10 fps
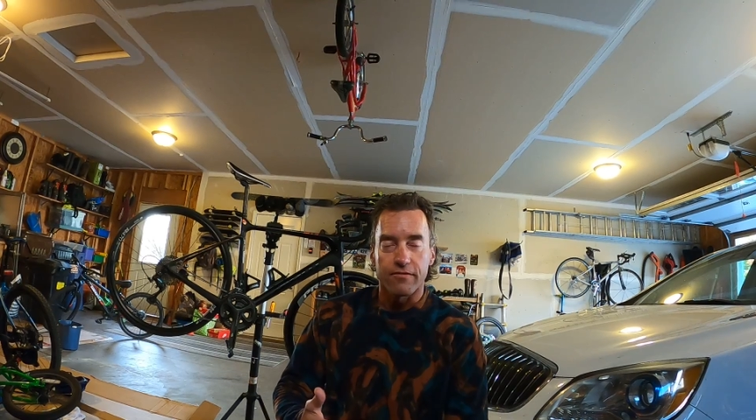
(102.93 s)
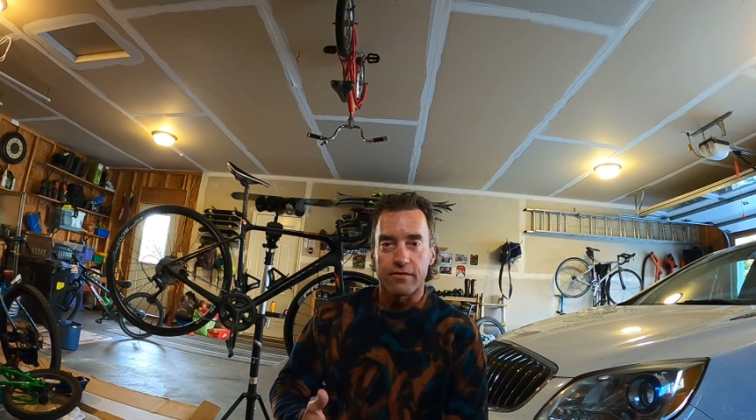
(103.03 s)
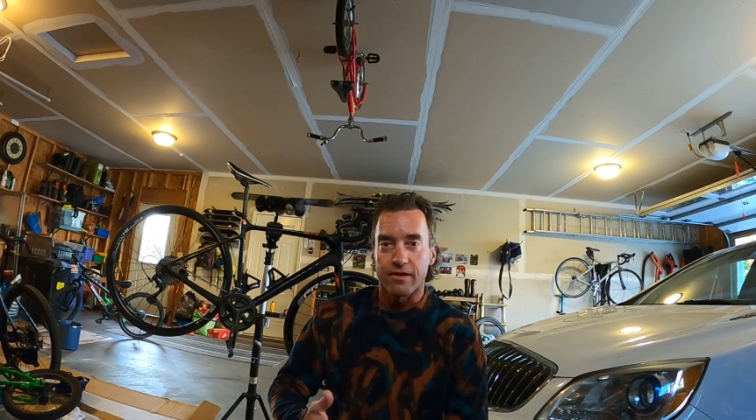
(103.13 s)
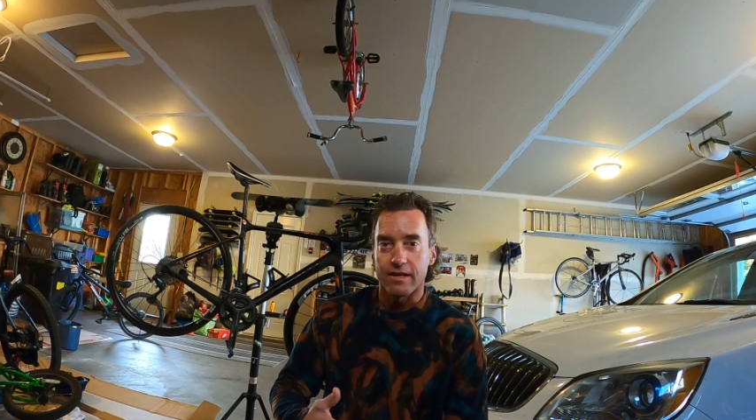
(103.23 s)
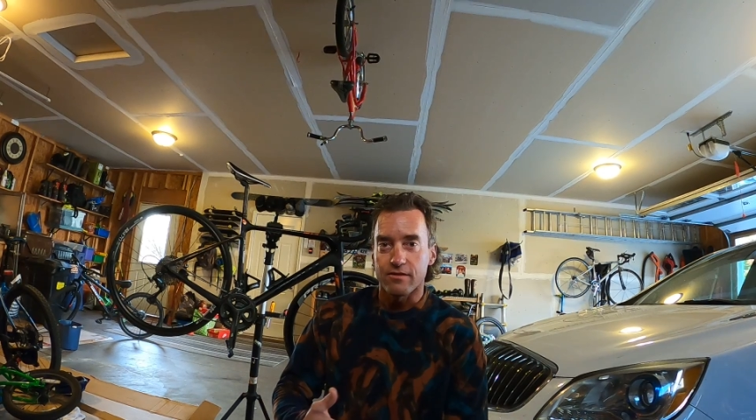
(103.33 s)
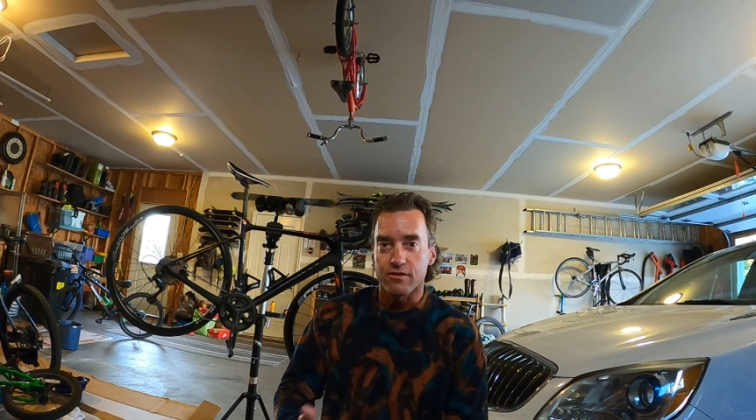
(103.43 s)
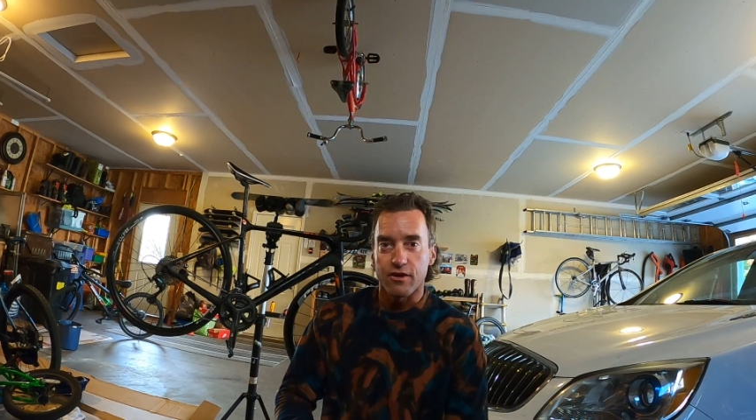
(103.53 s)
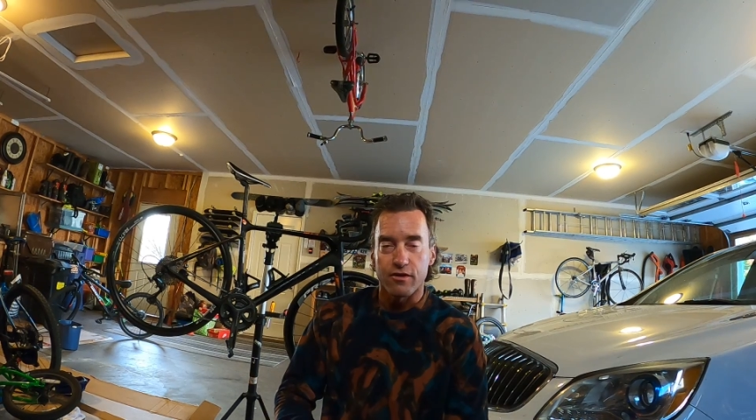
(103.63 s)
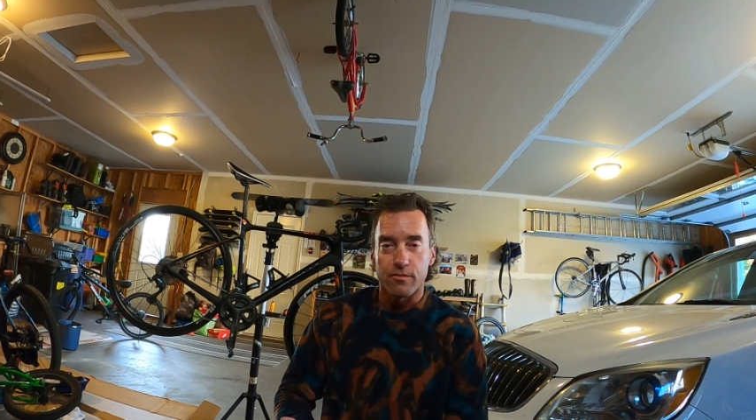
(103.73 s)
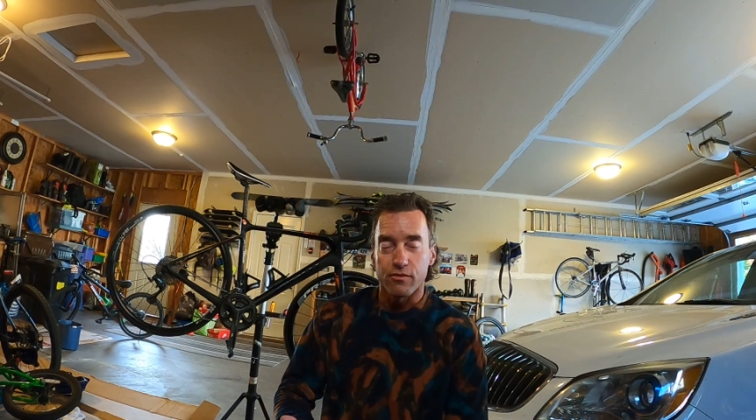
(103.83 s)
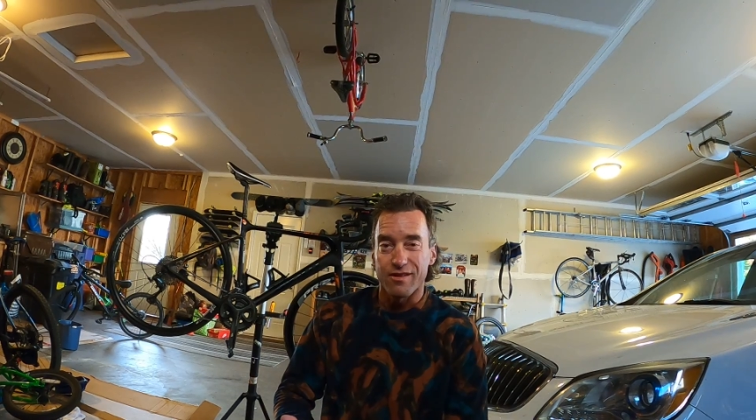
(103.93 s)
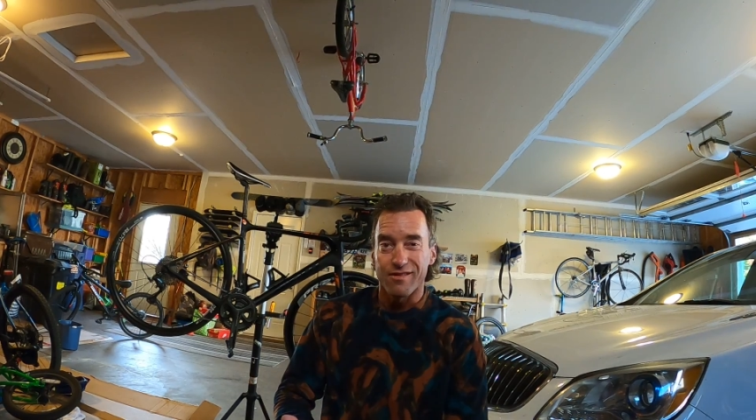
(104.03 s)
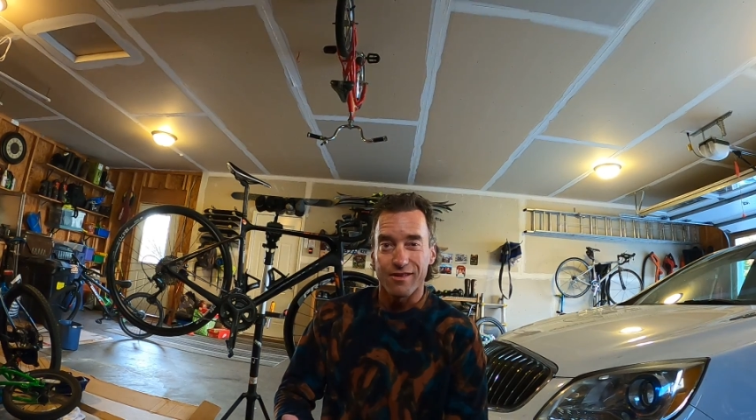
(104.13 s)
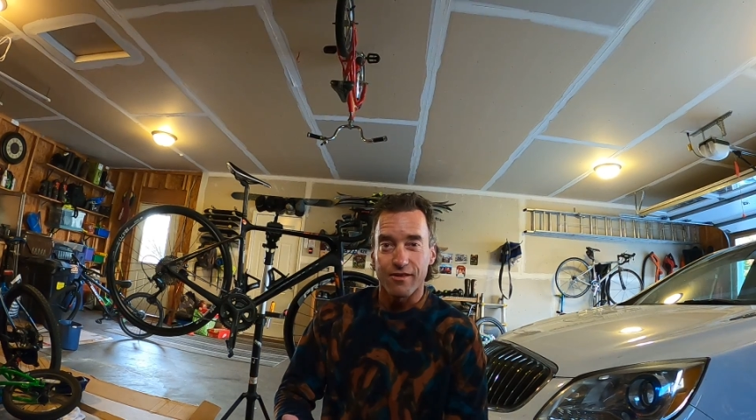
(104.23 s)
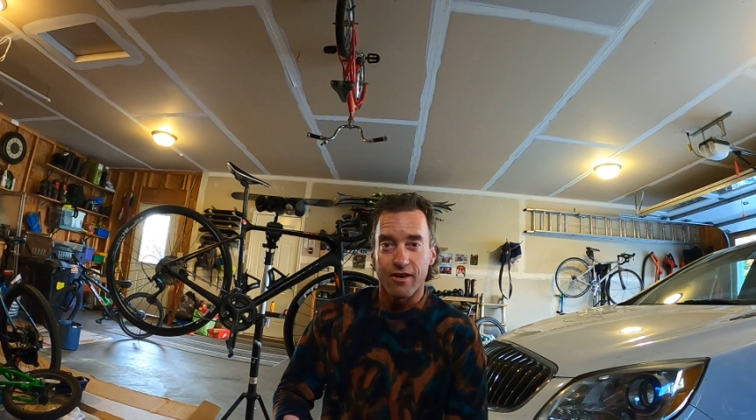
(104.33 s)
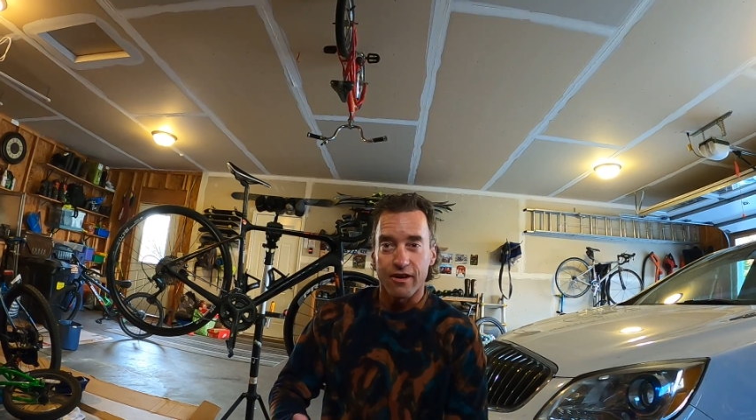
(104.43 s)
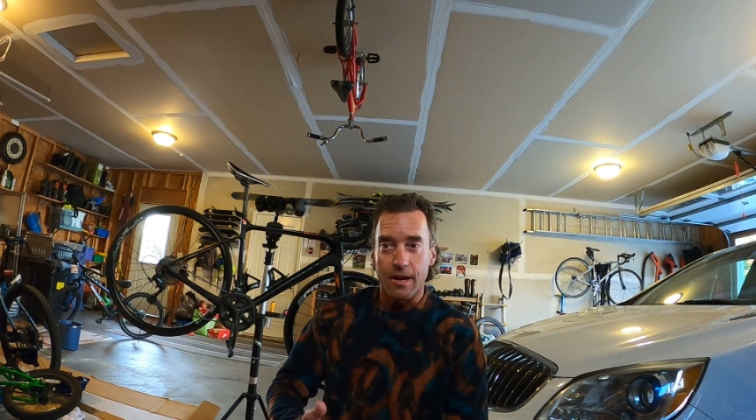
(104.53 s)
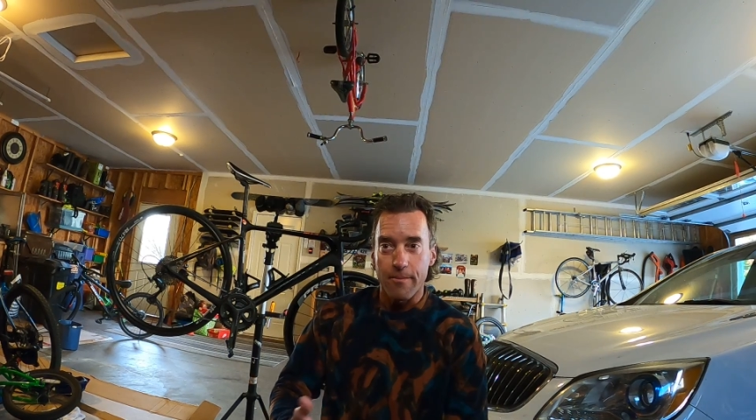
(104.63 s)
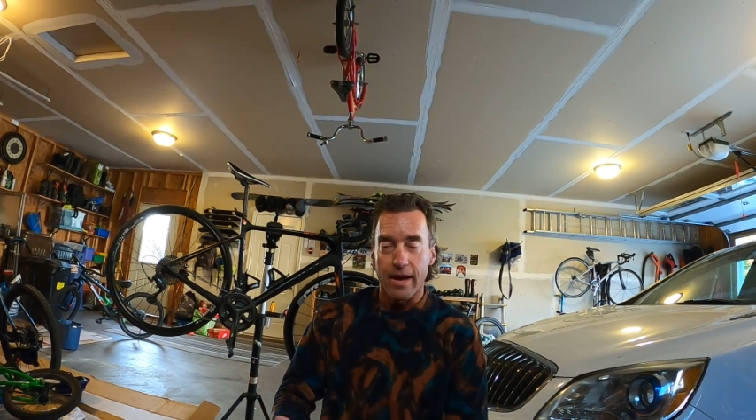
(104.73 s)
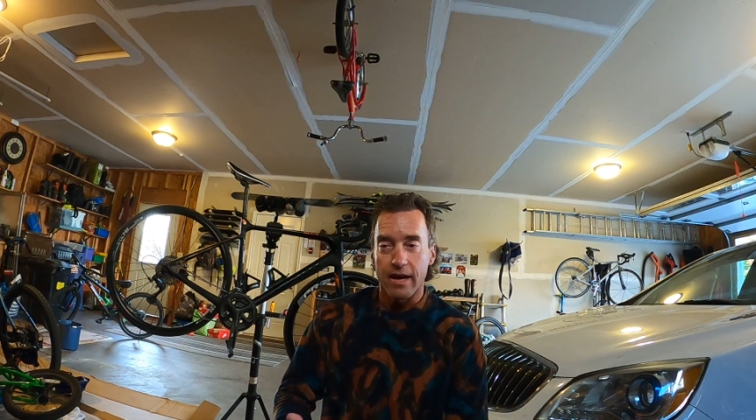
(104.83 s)
If I was starting to breathe a little hard, I
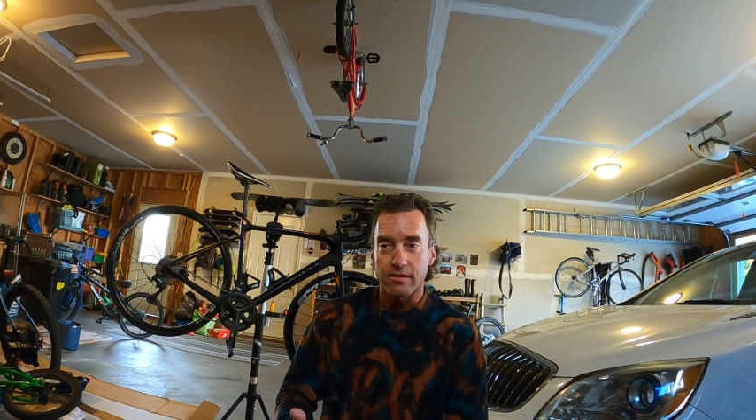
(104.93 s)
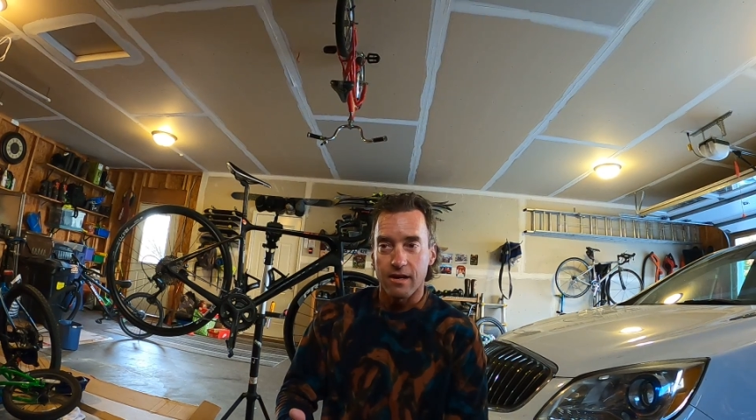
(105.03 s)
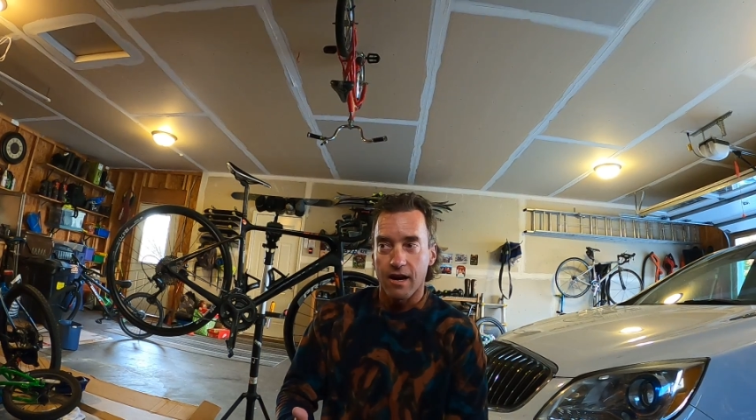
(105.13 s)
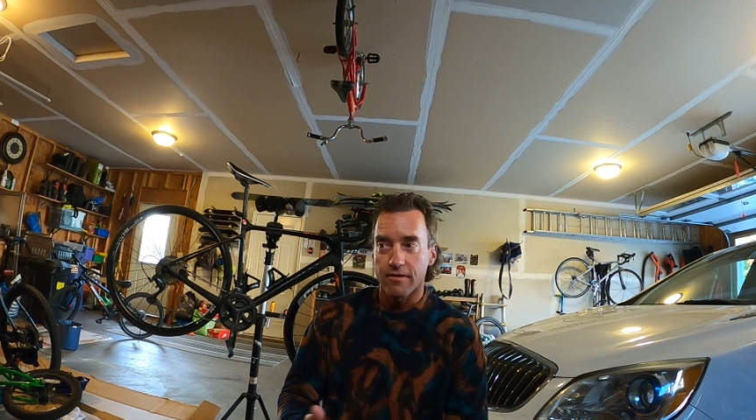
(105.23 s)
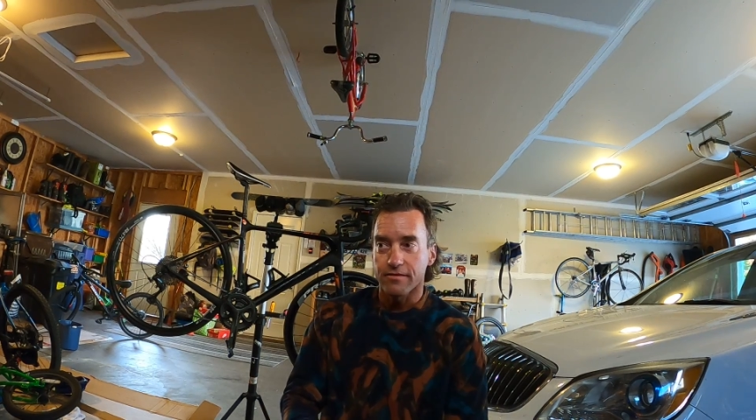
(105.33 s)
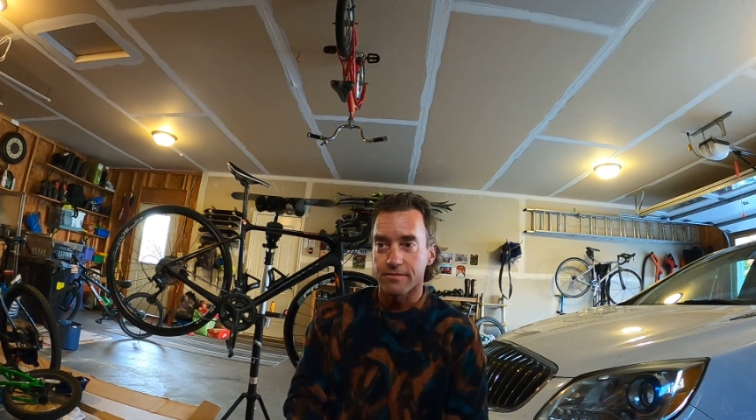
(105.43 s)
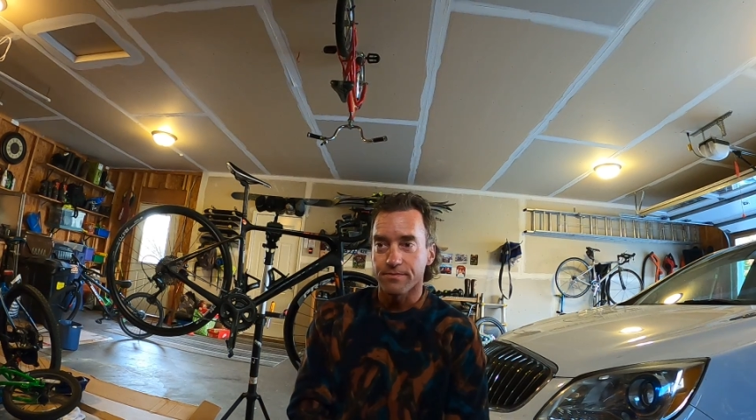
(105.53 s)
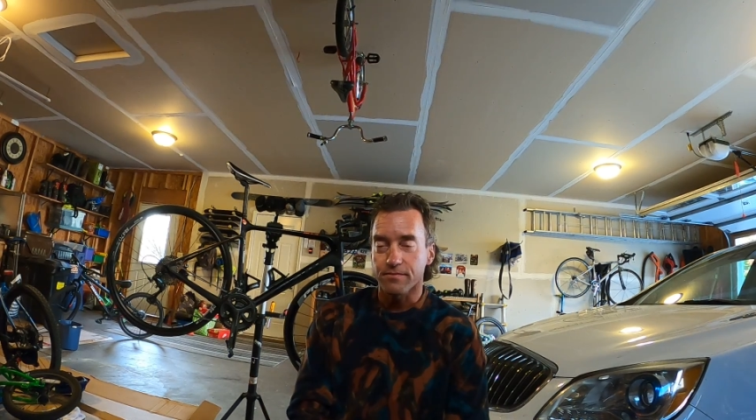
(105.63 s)
backed off,